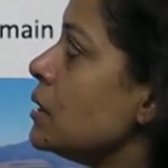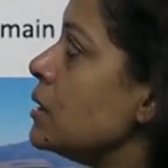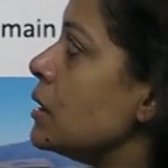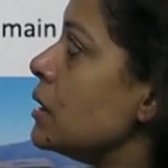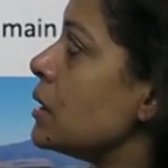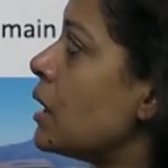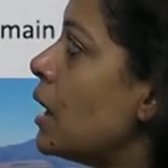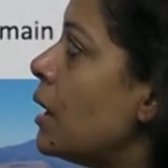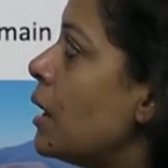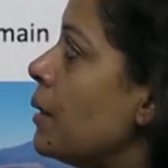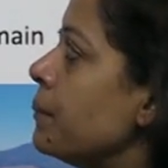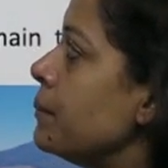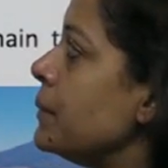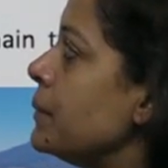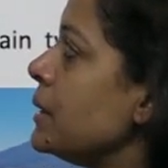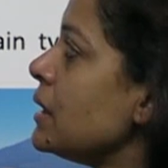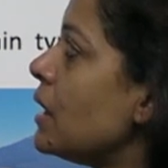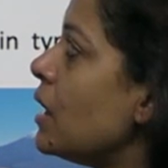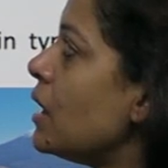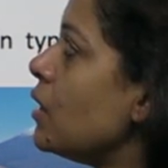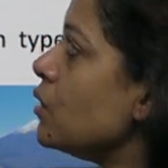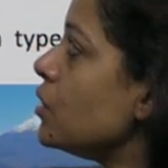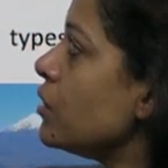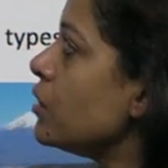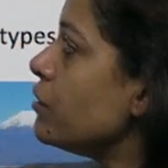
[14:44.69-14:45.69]
The coming
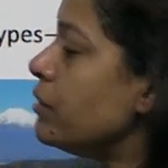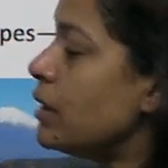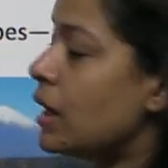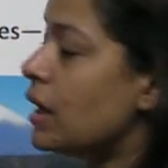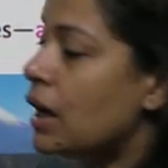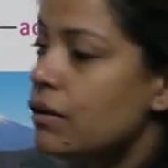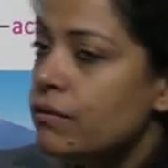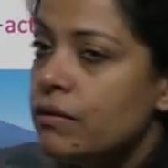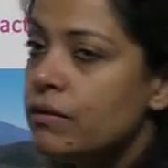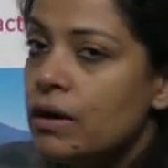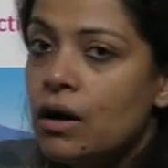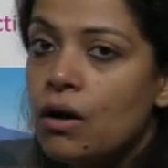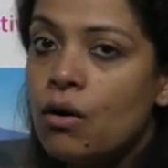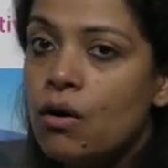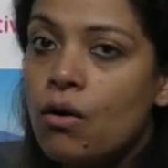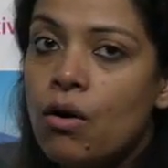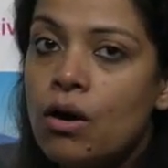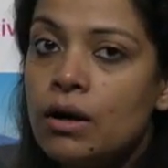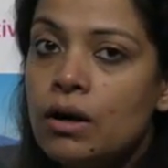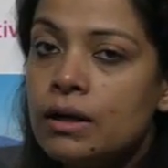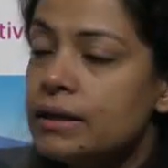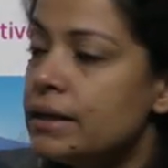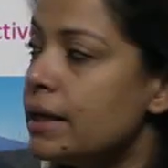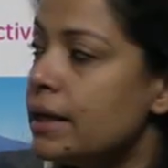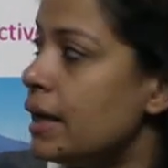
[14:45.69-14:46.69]
out of lava,
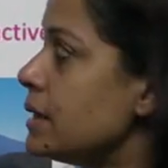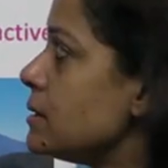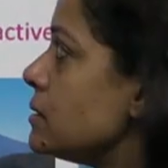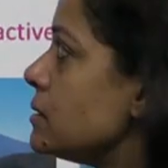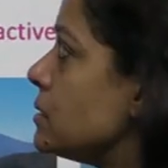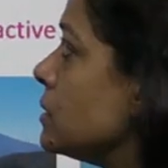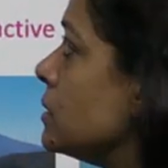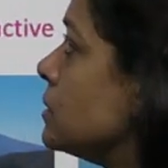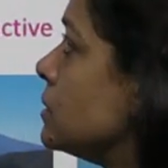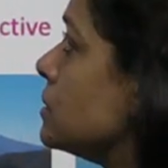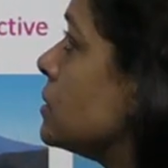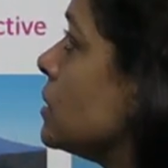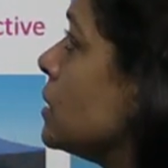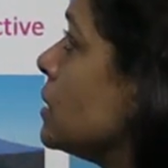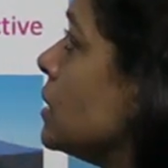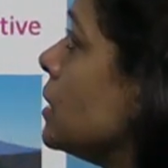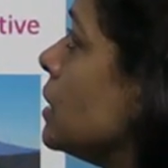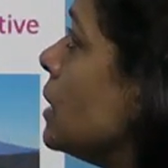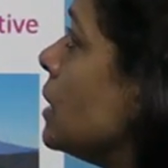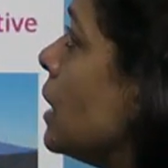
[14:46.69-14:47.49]
hot gases,